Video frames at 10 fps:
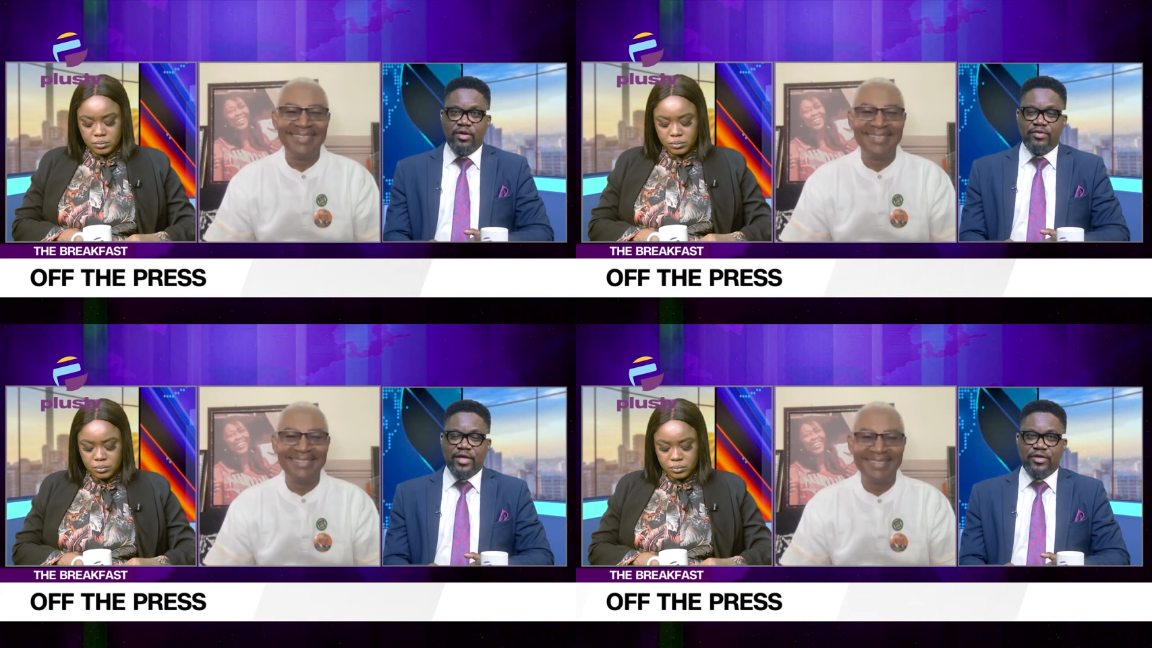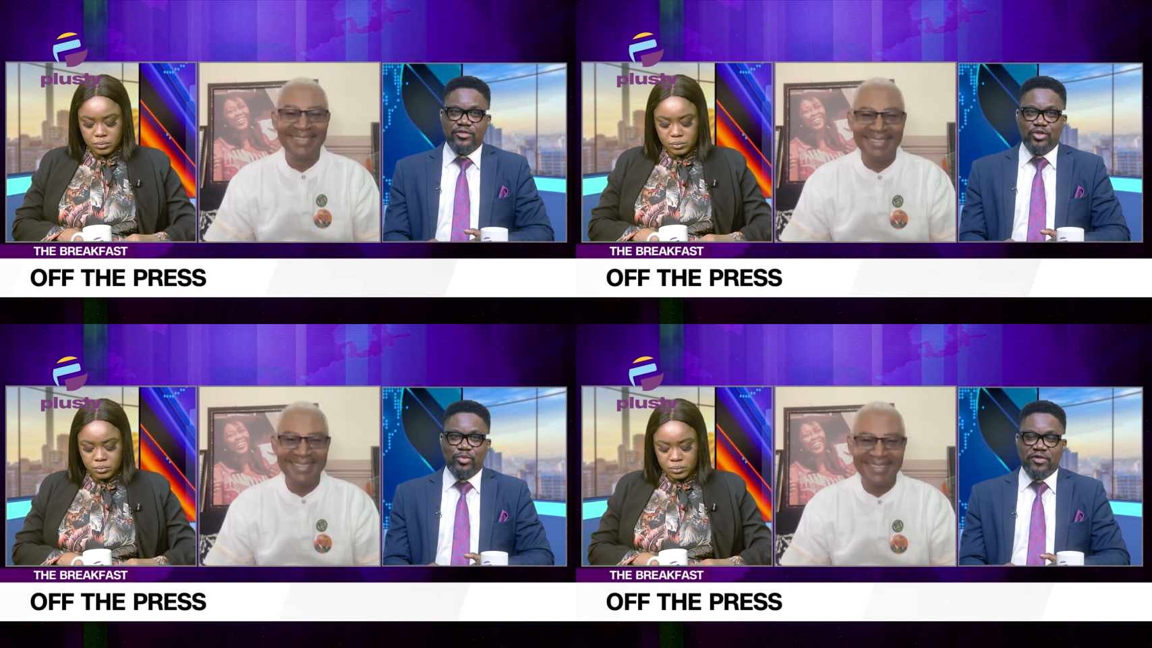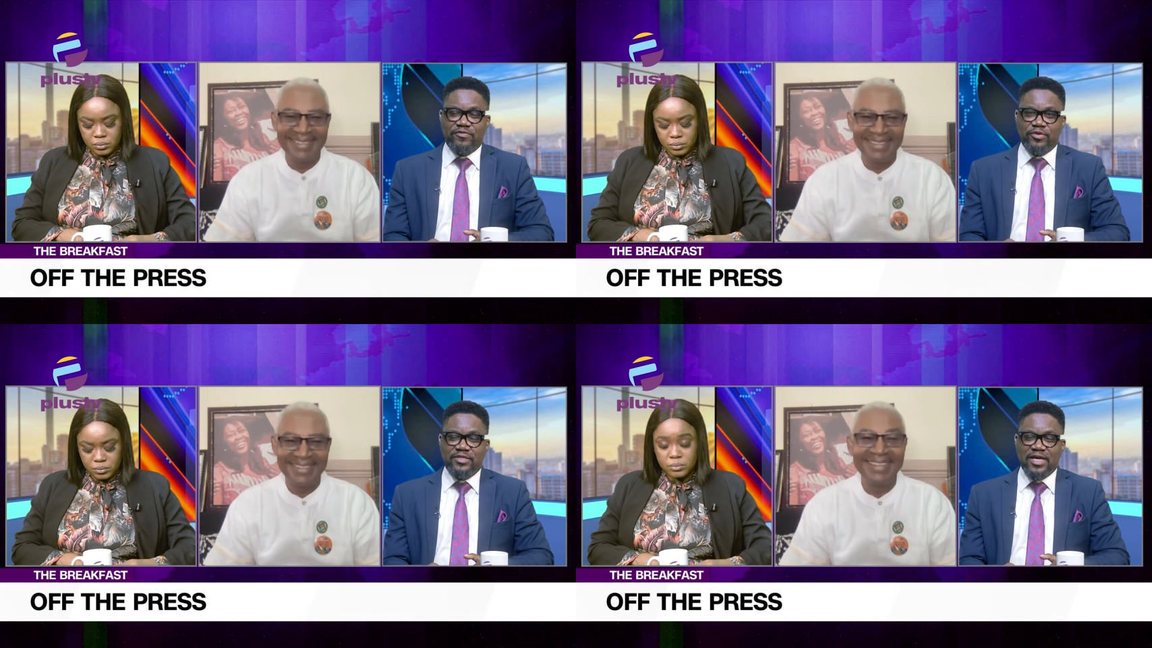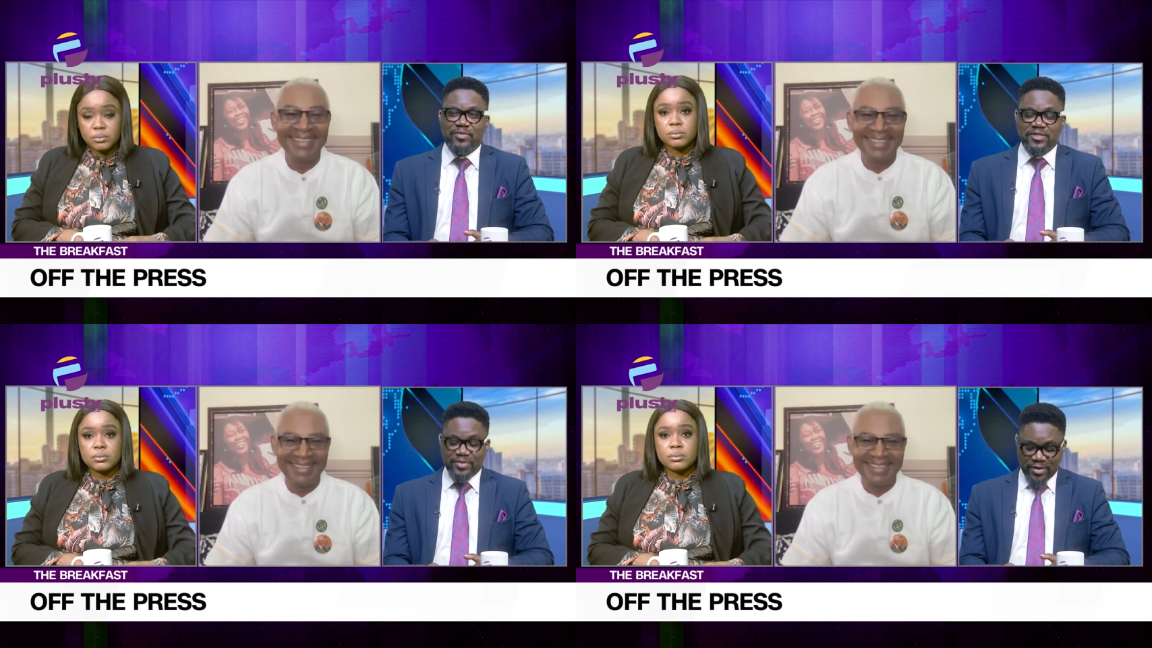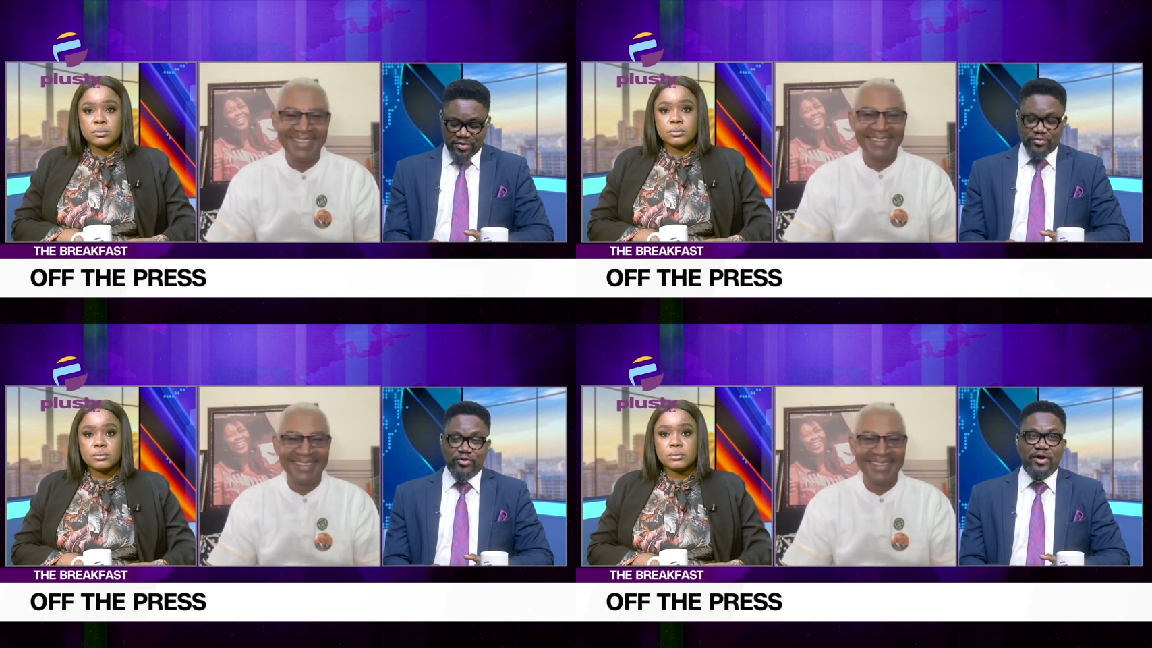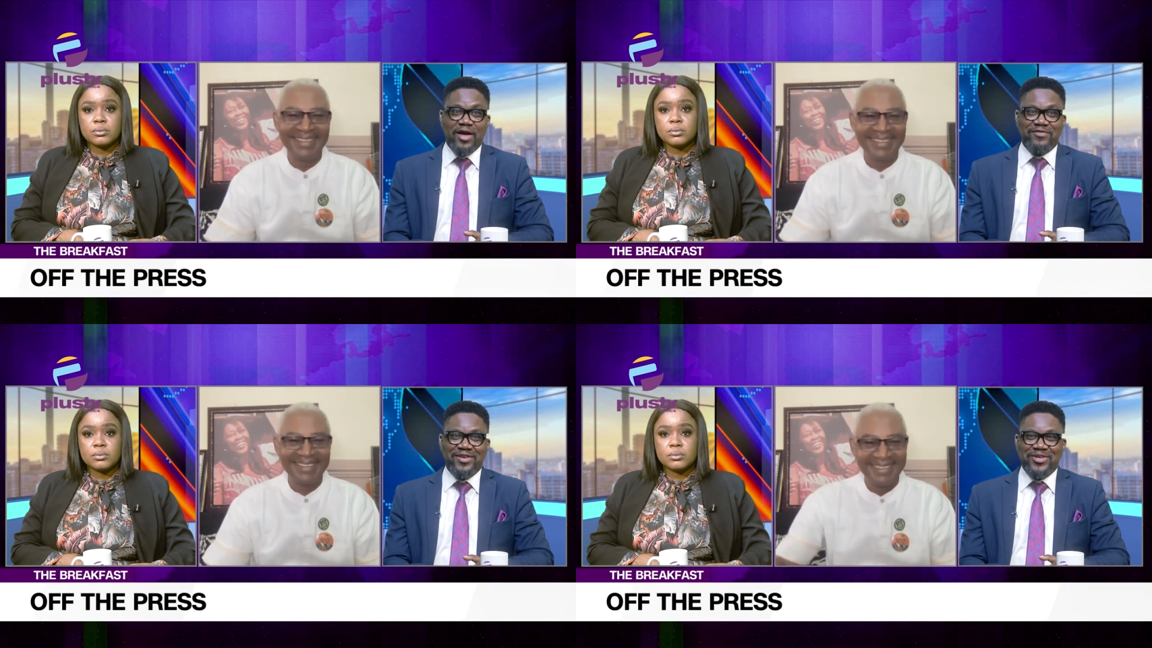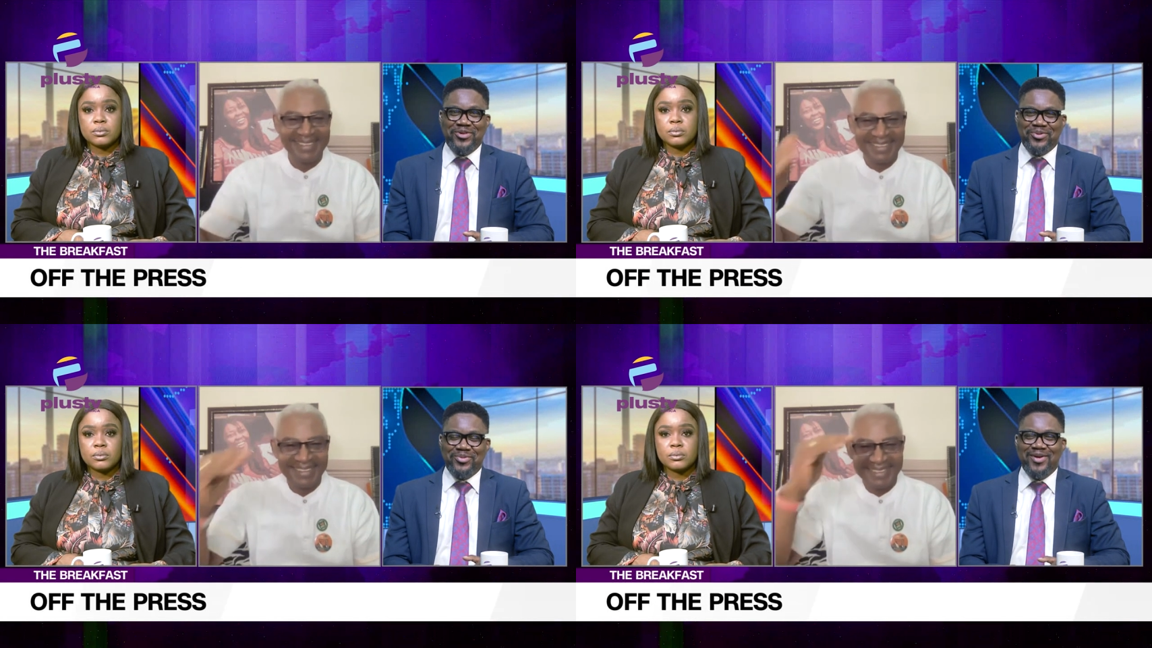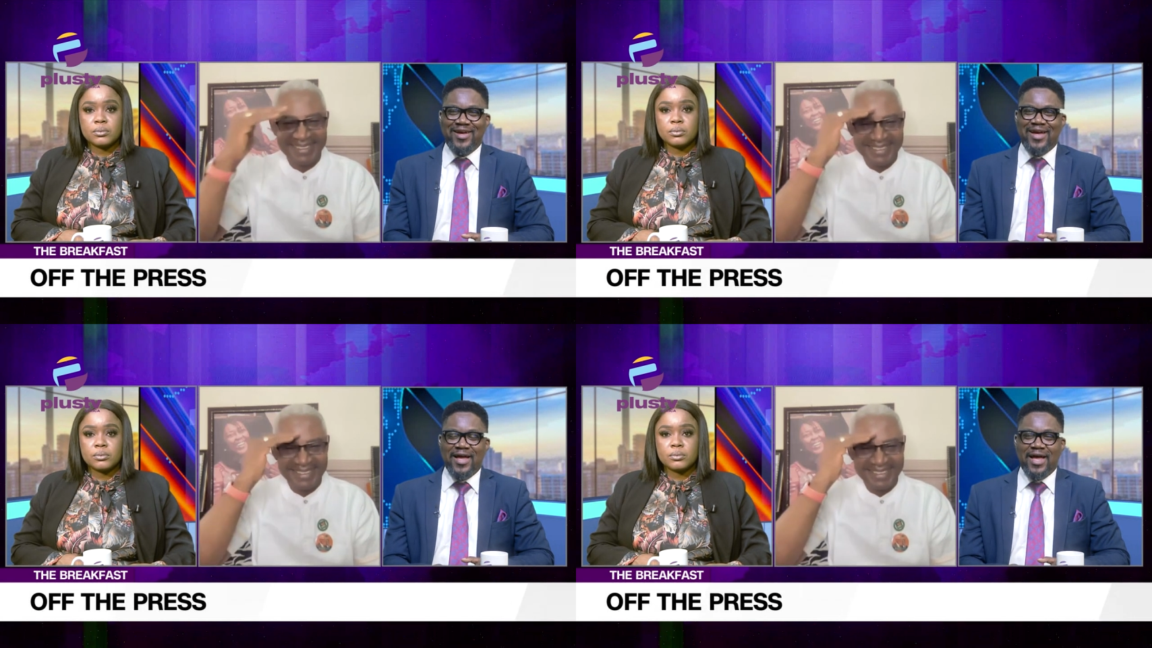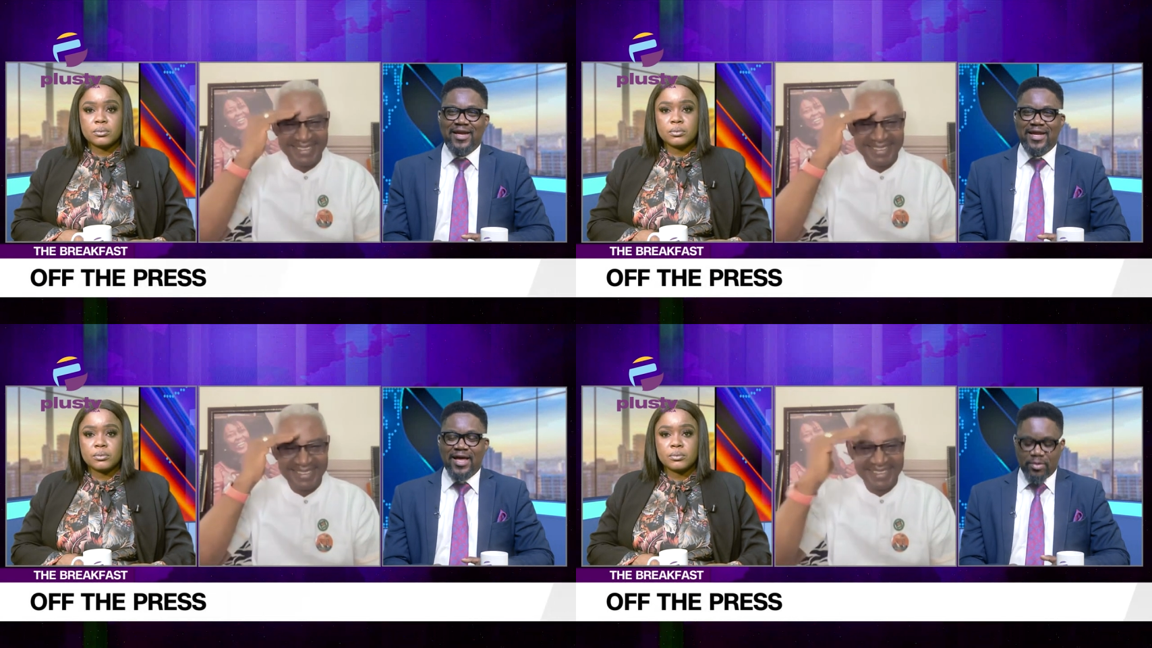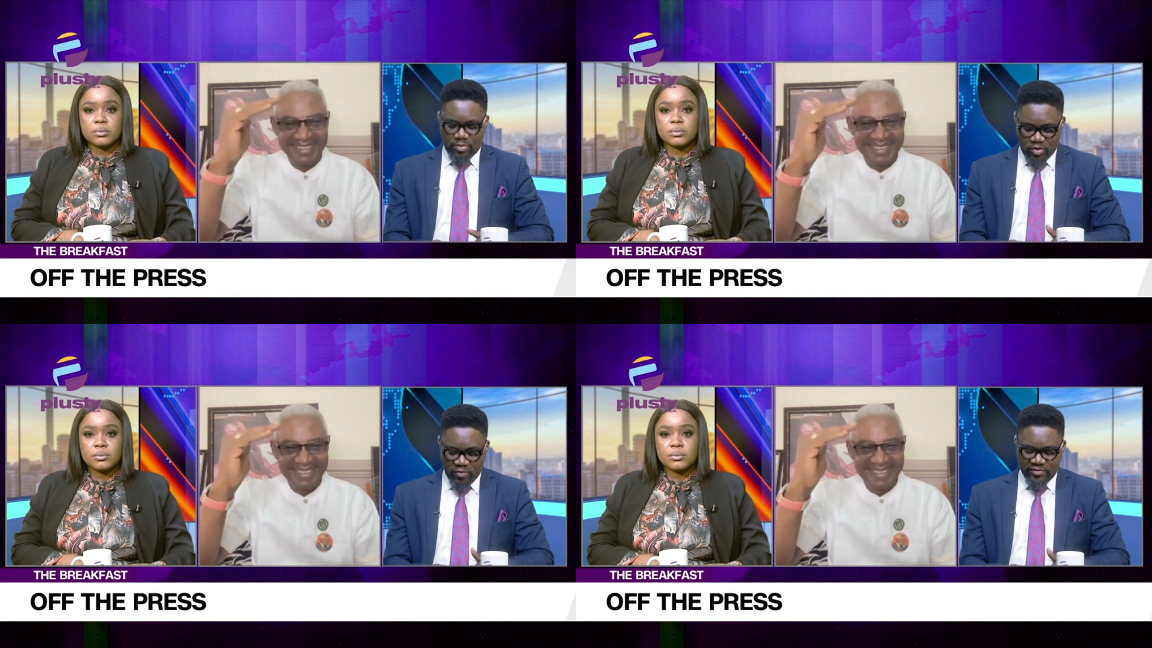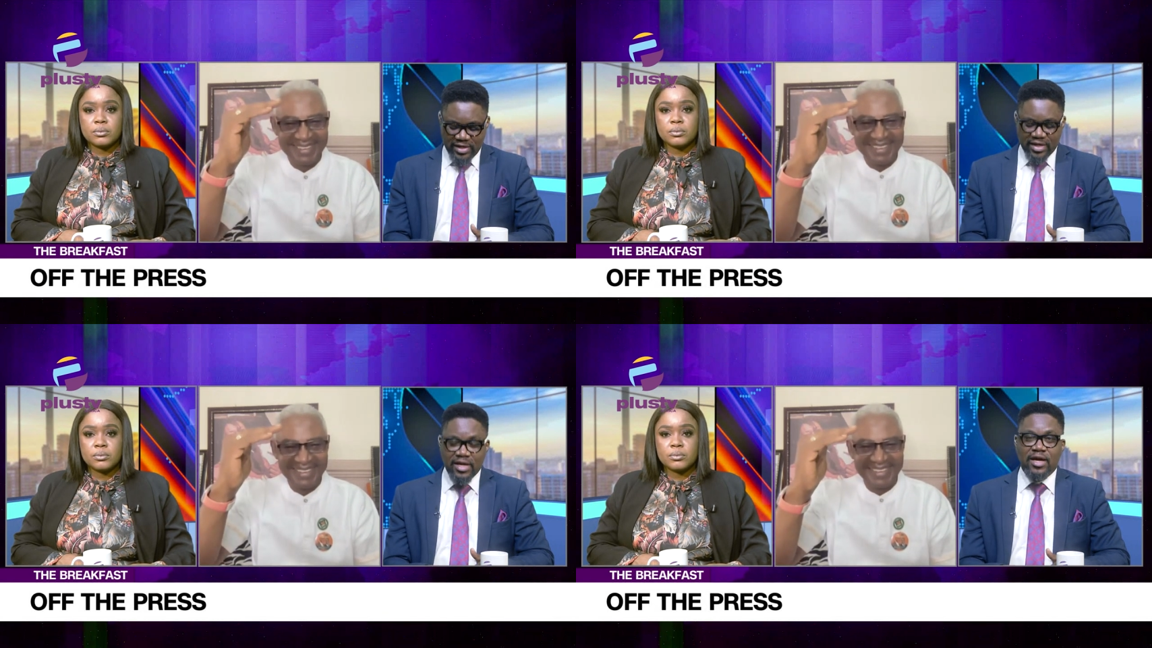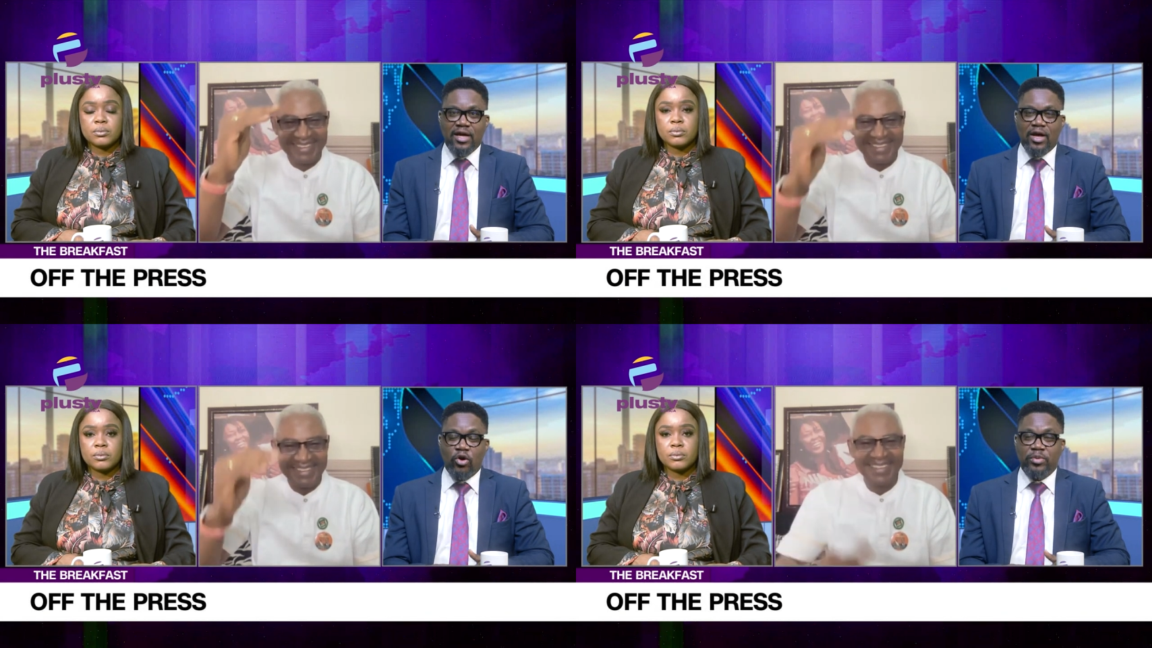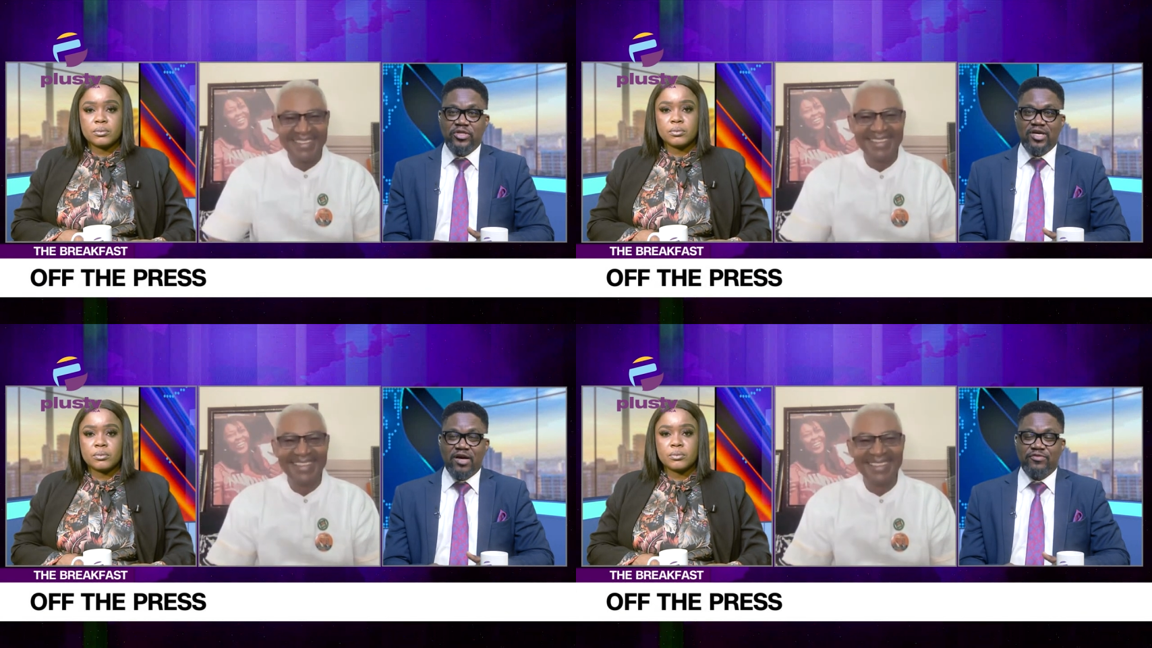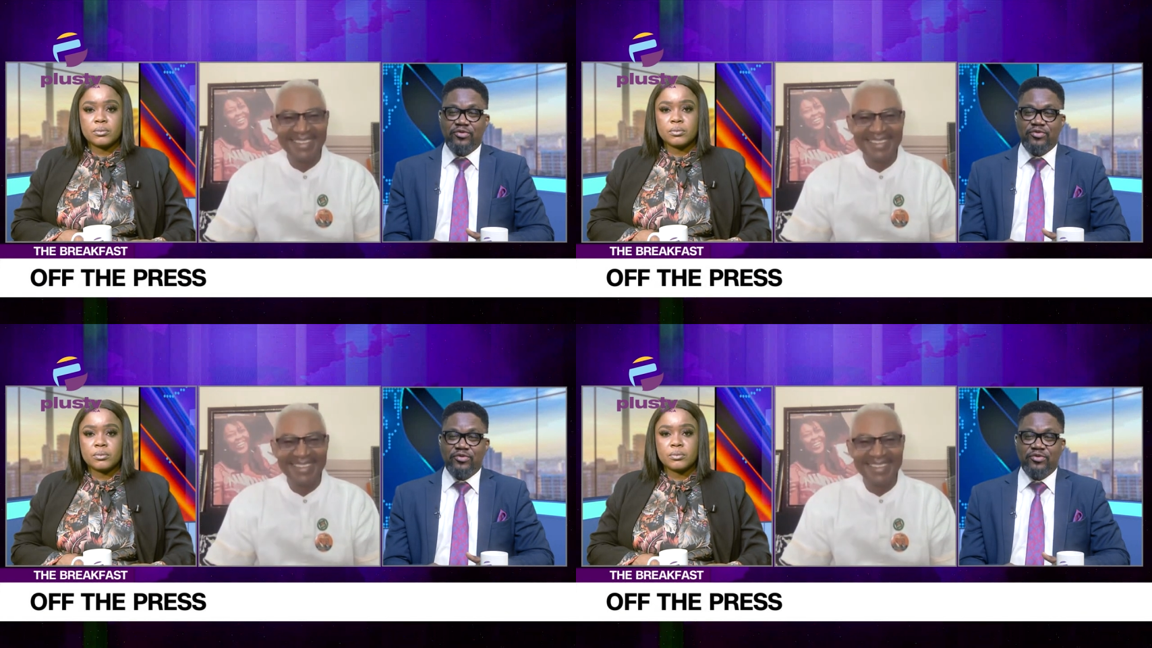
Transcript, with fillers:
Speaker 1: Thank you so much for your time. It's been a thrill having you and um, hopefully uh, hoping to have you